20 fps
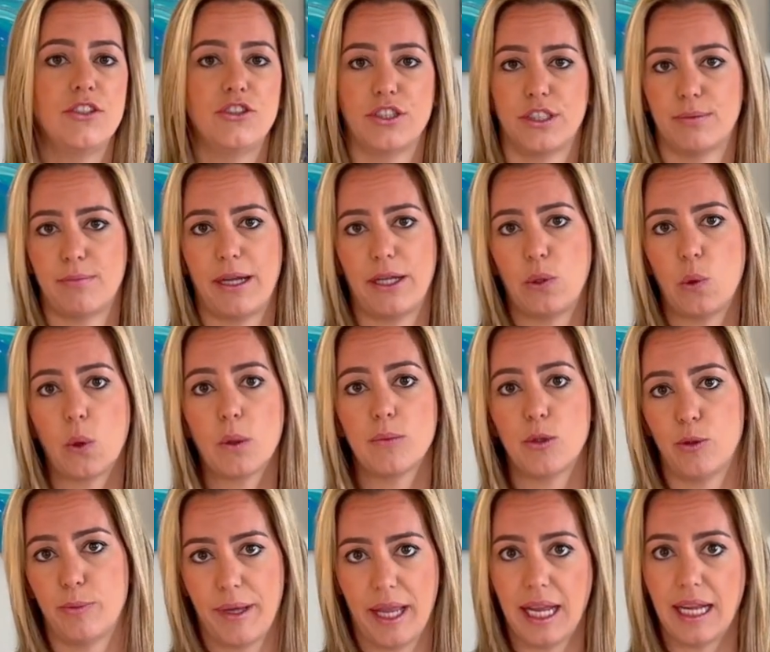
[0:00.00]
just my
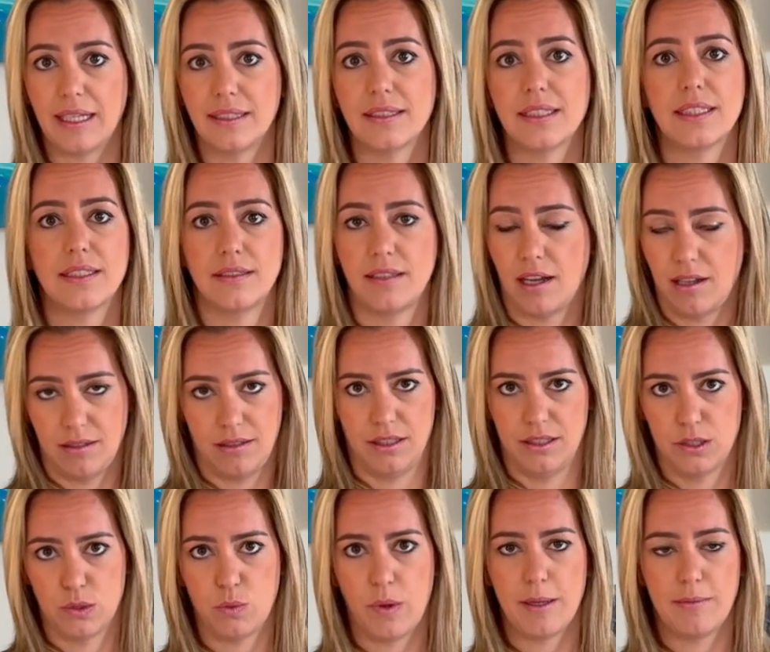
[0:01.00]
normal paints, not
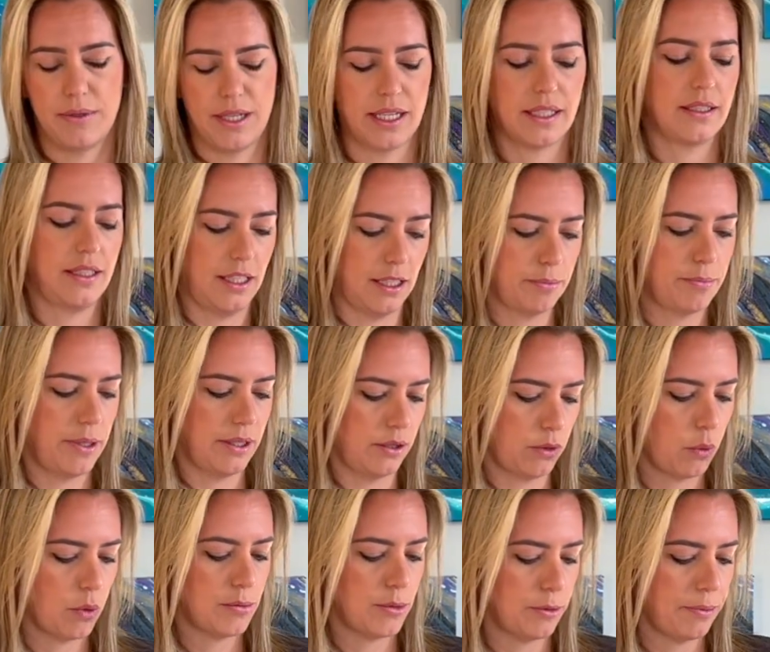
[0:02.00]
a swipe technique, but
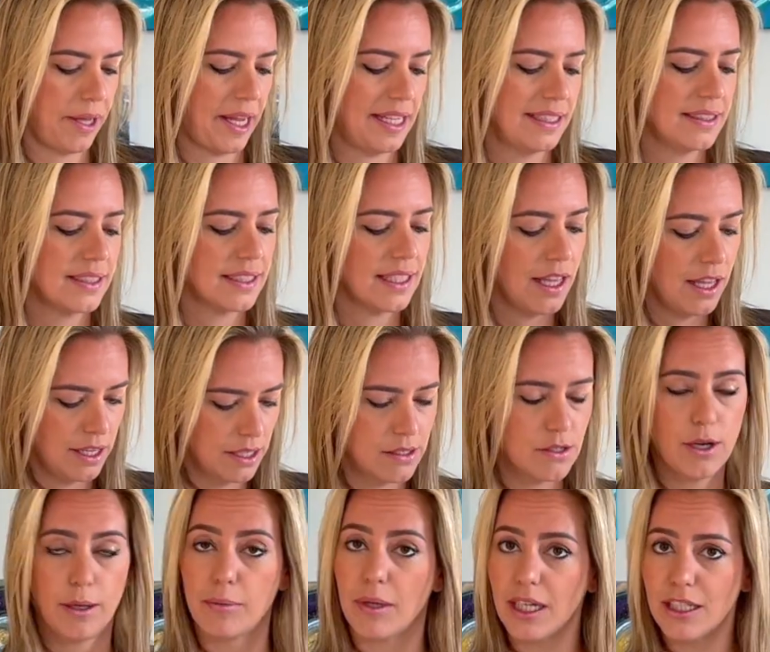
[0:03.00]
normal paints.
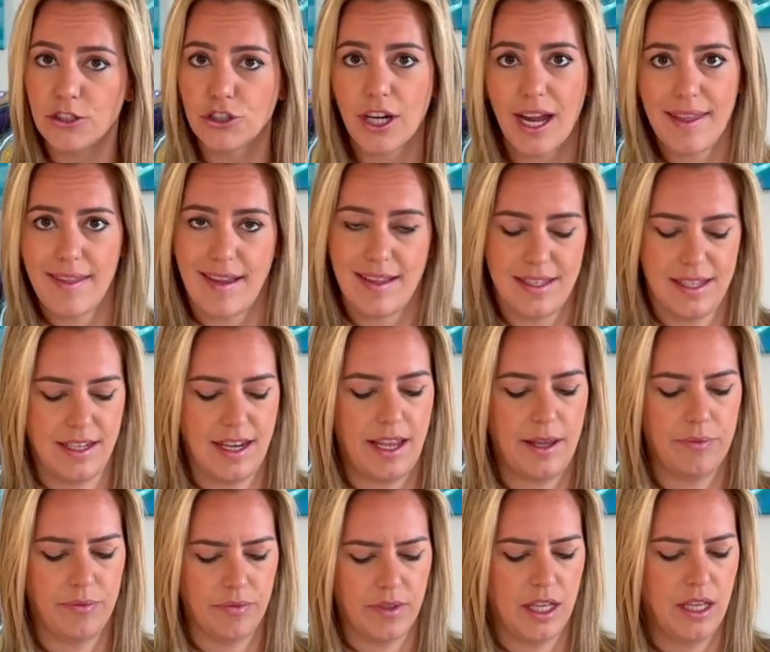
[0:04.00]
So I'm going to try that
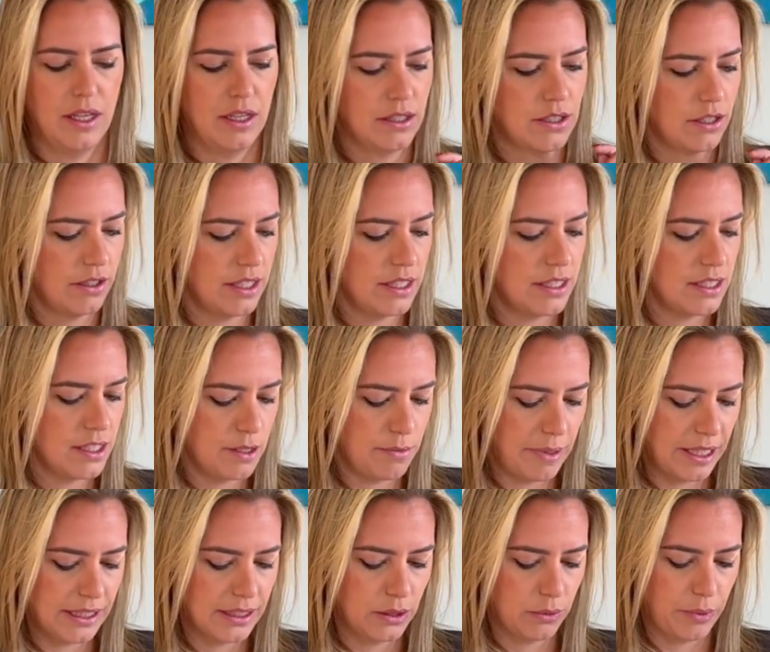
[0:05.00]
today. So this is
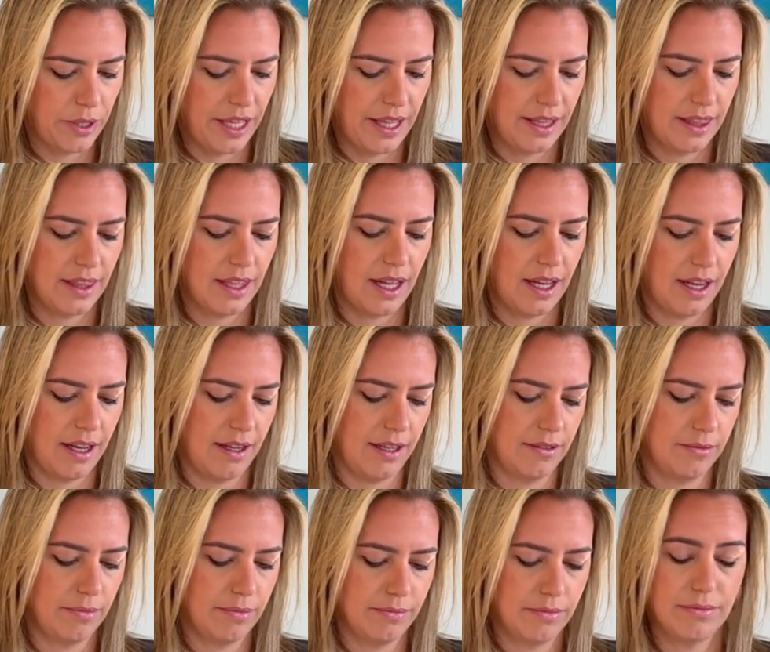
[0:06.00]
mixed with,
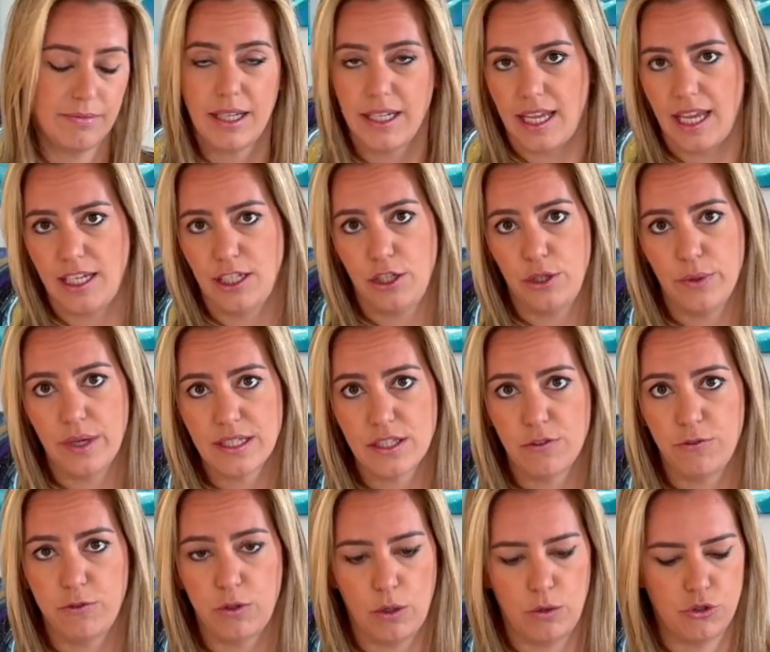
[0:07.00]
again,
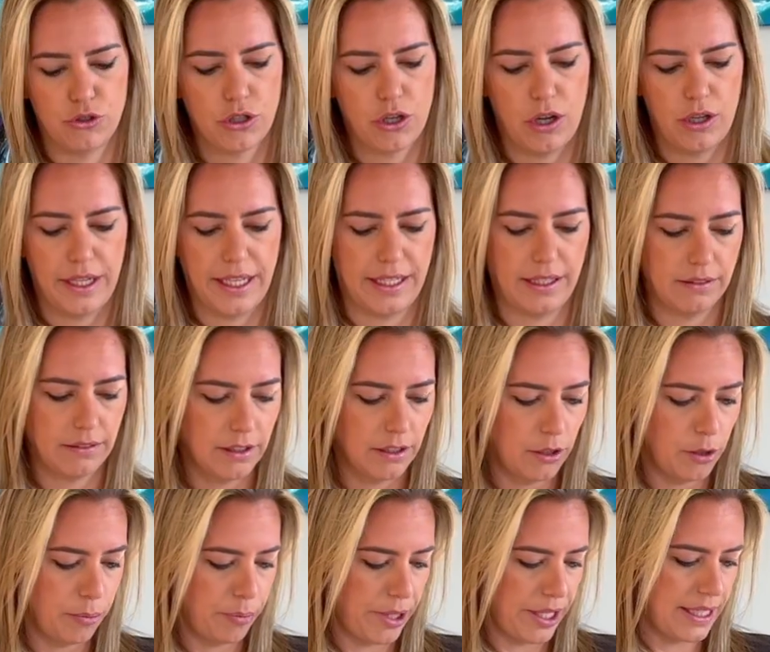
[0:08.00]
US Floetrol and a
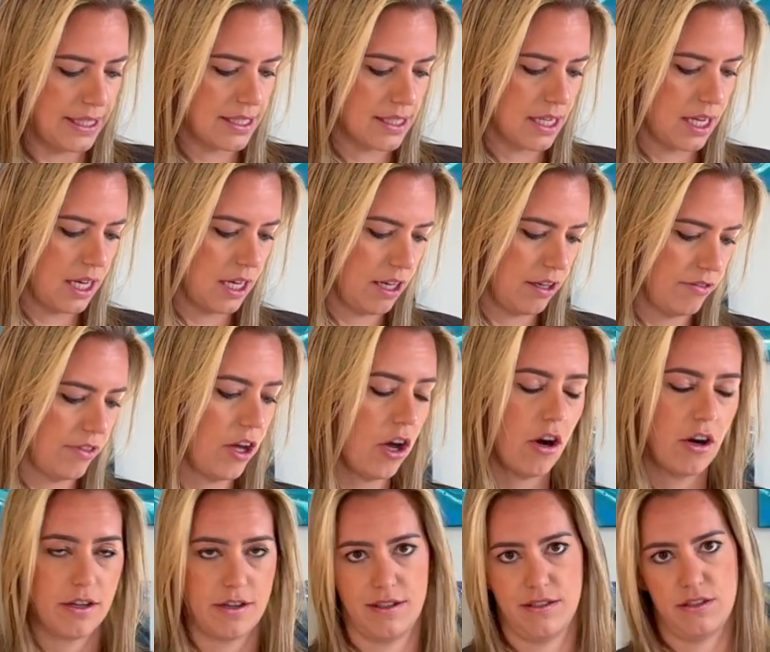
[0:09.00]
little bit of the
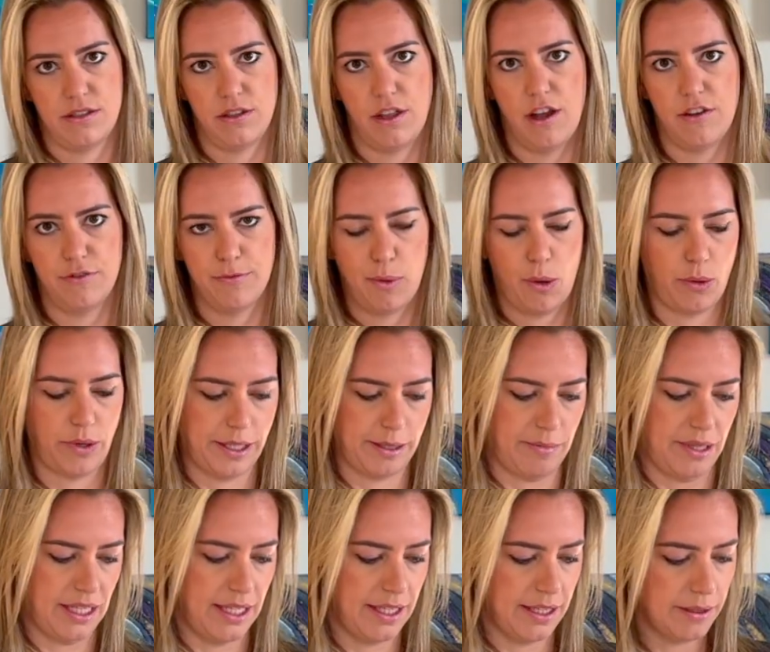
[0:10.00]
Artist Loft pouring
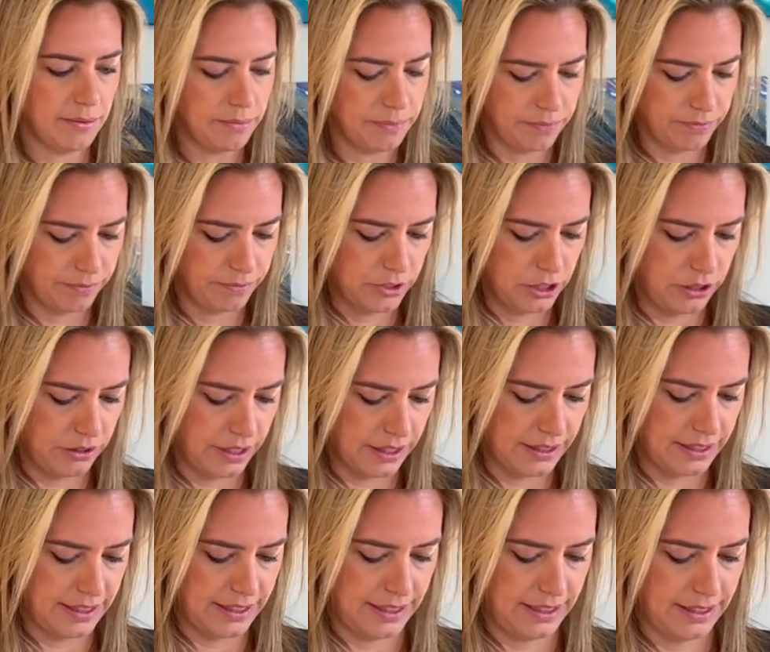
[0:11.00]
medium to
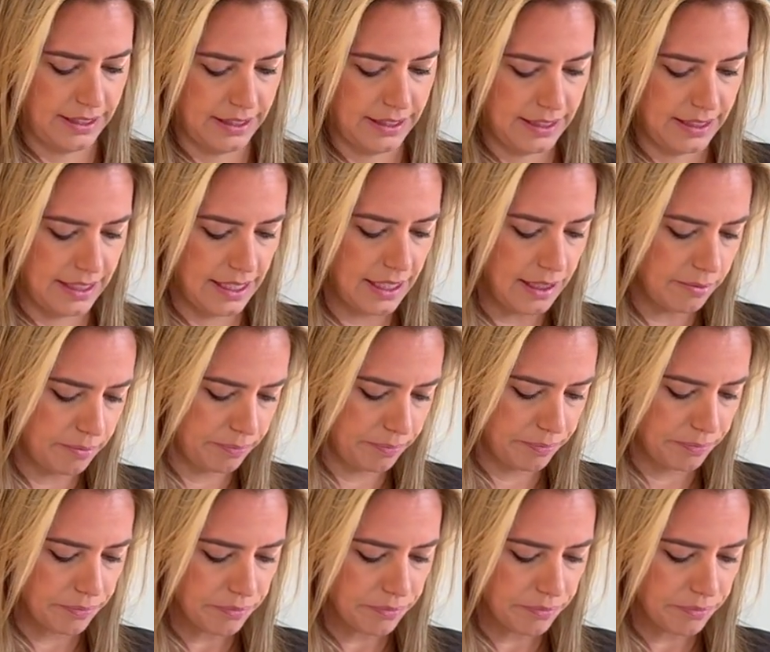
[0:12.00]
consistency.